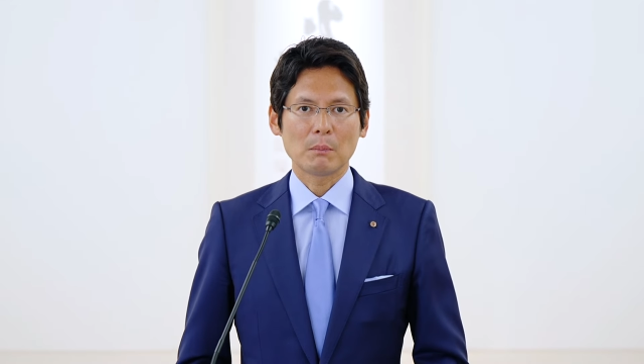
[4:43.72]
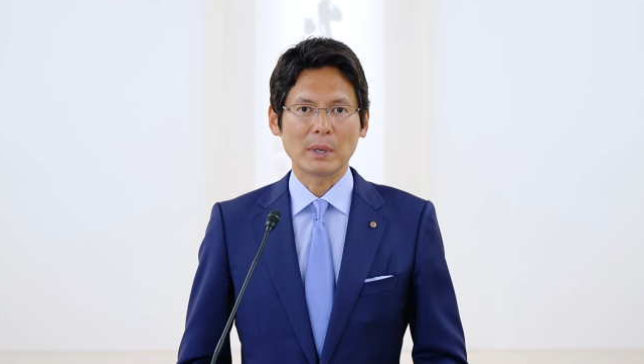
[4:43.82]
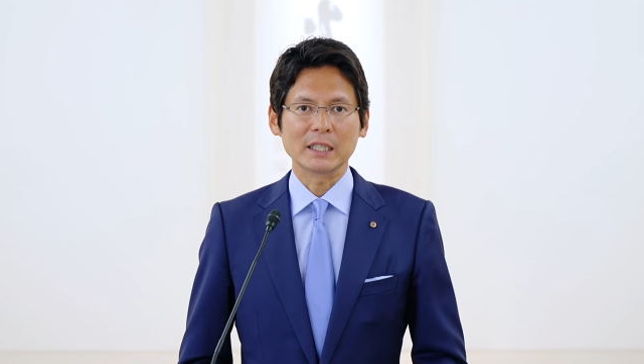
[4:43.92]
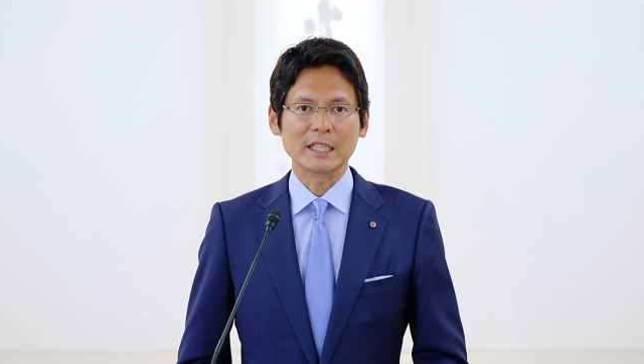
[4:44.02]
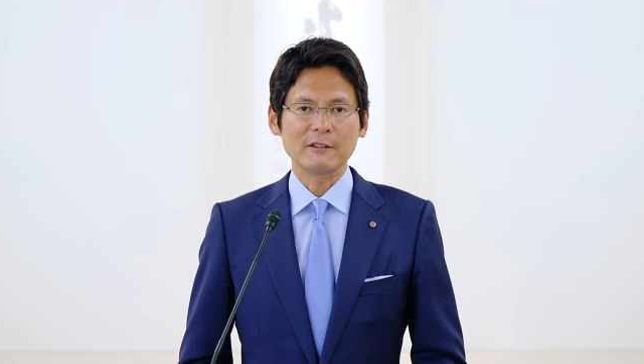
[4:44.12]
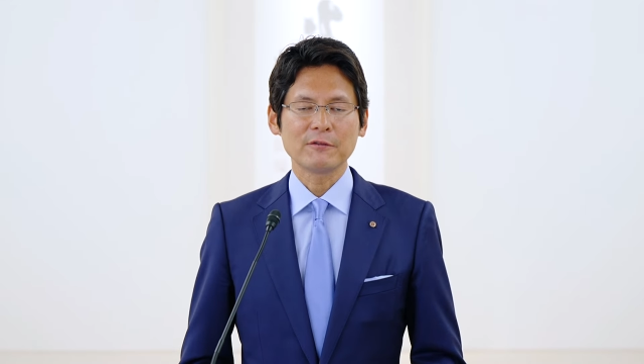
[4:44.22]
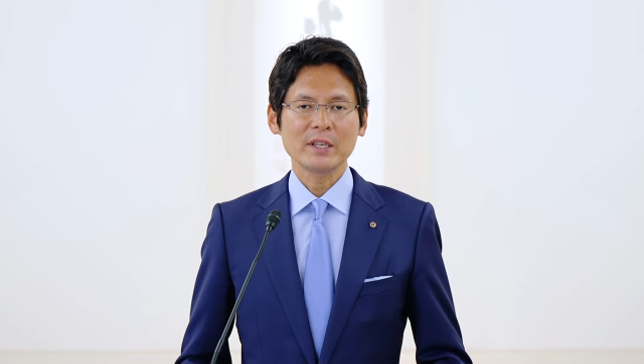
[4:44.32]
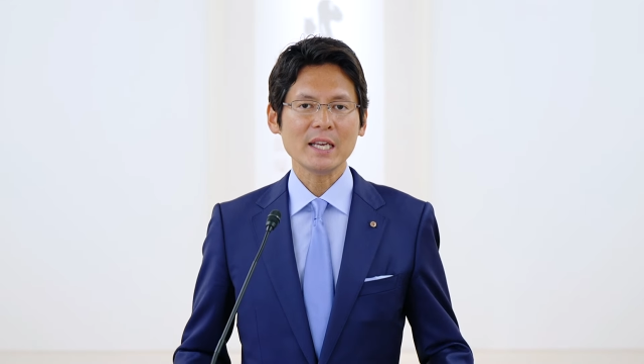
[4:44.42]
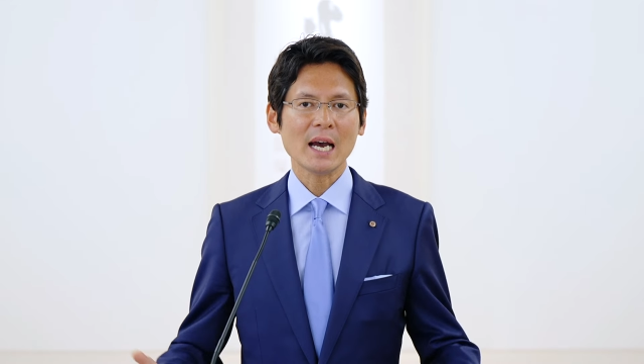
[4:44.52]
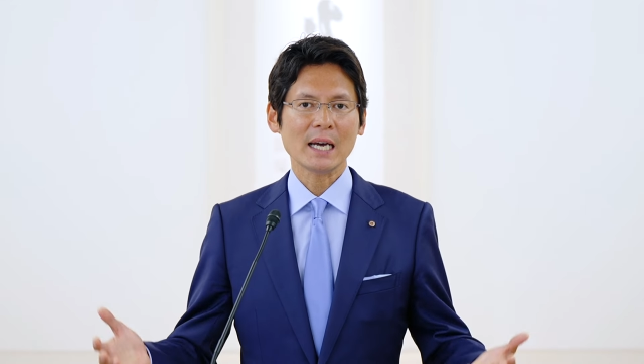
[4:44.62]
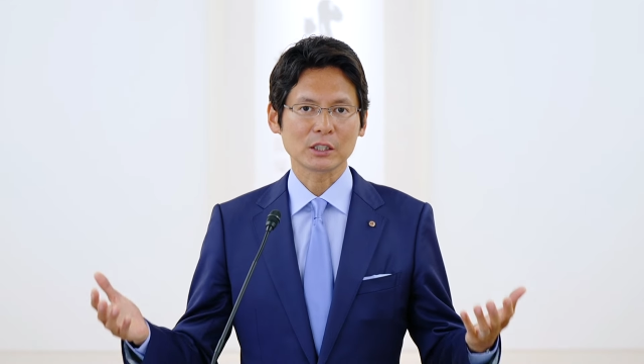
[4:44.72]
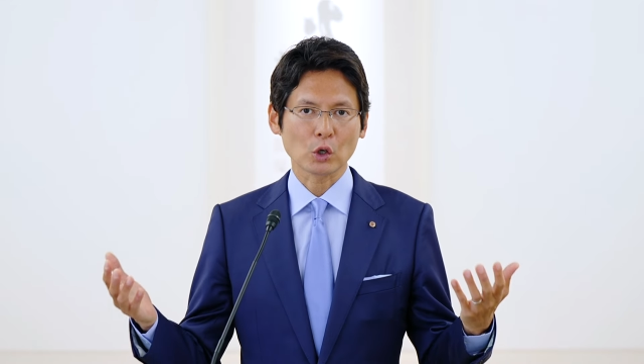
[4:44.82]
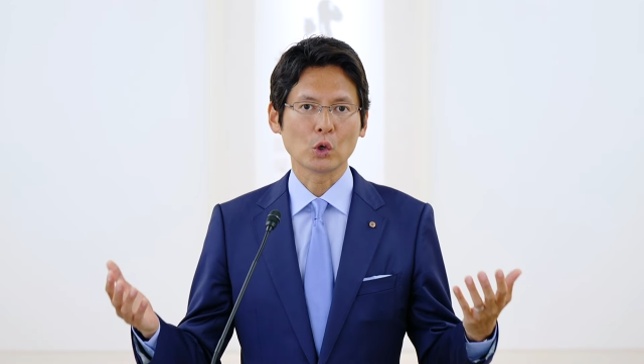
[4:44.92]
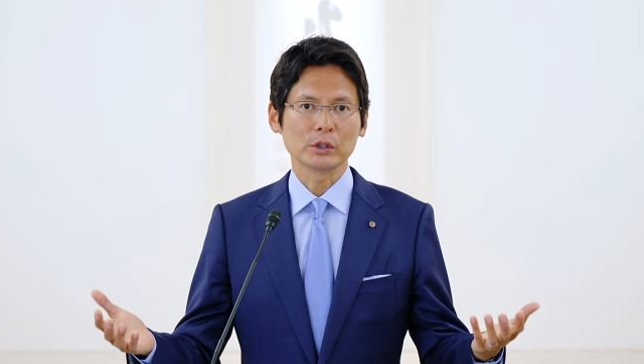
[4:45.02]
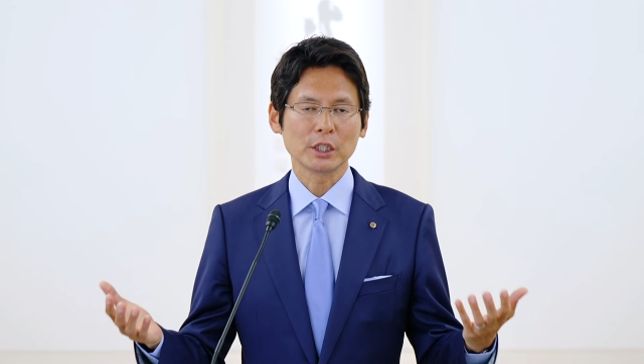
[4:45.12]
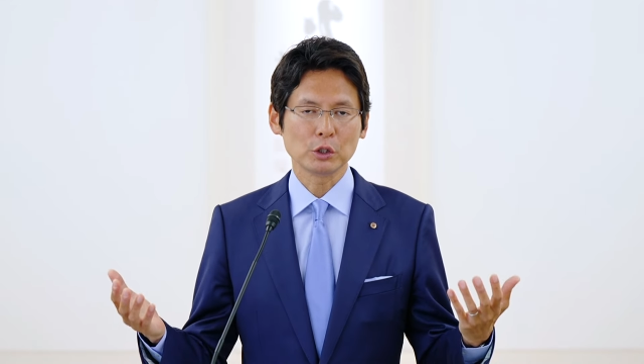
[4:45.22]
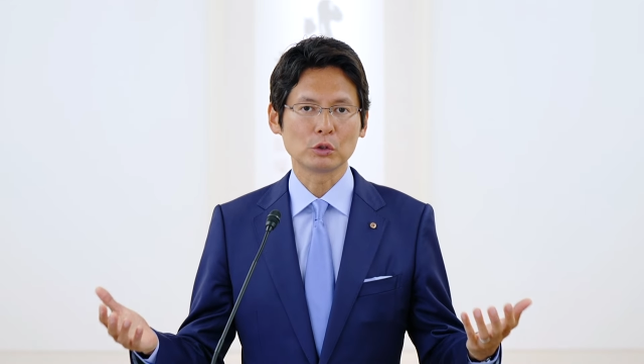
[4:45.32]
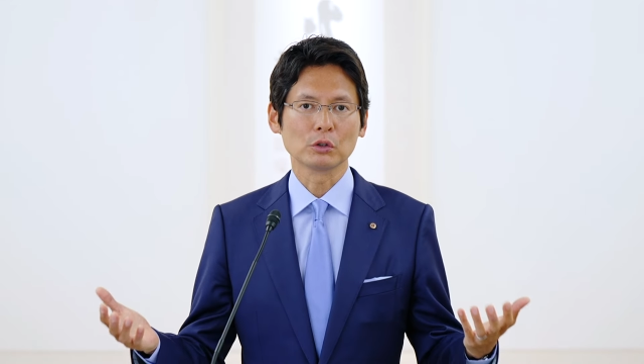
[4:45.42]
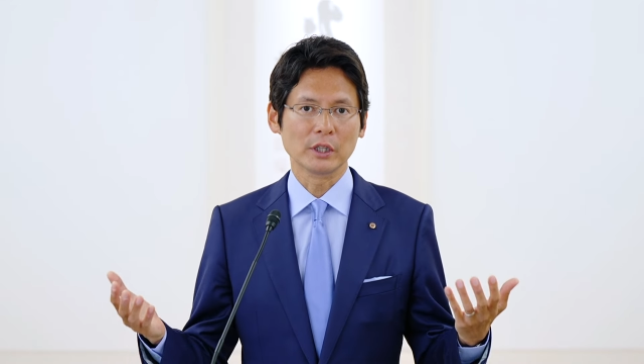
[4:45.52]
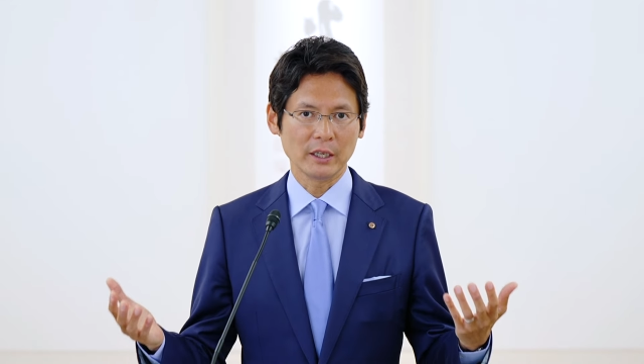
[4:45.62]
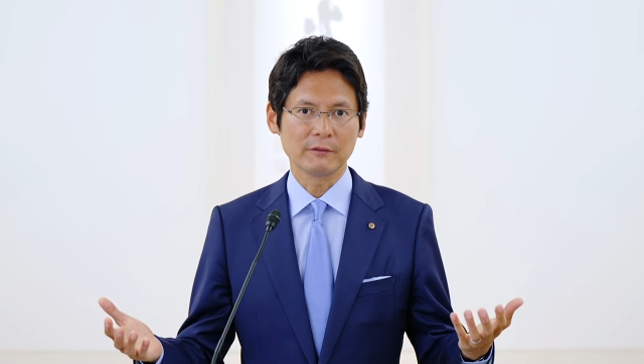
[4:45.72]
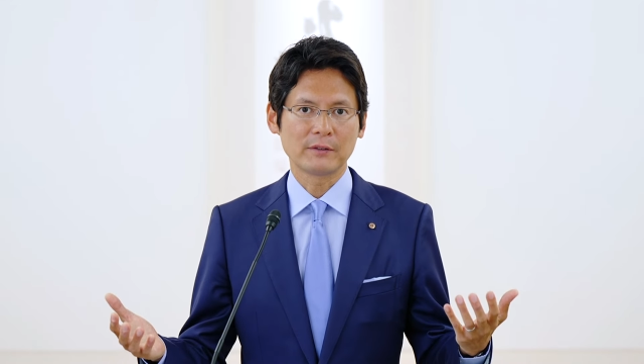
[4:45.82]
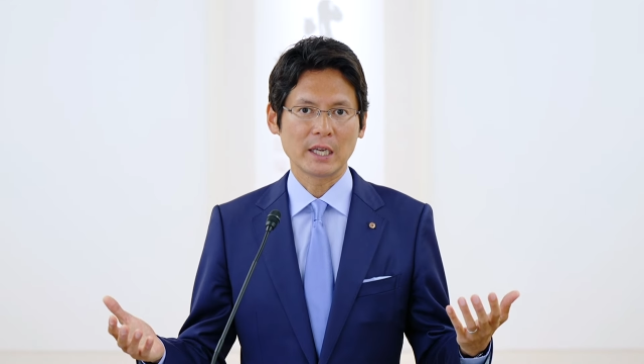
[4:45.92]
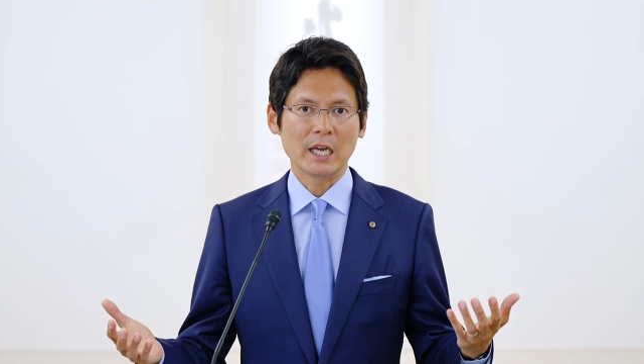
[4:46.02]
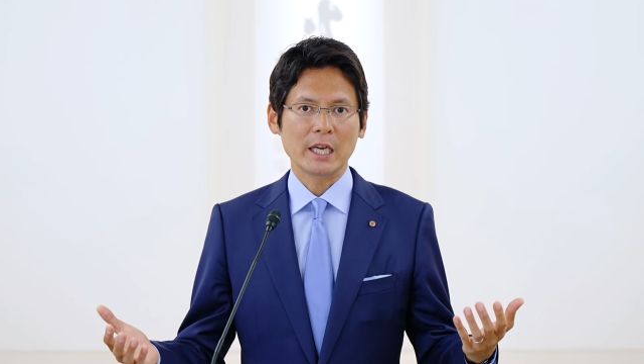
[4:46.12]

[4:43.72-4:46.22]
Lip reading: But if he had continued to live,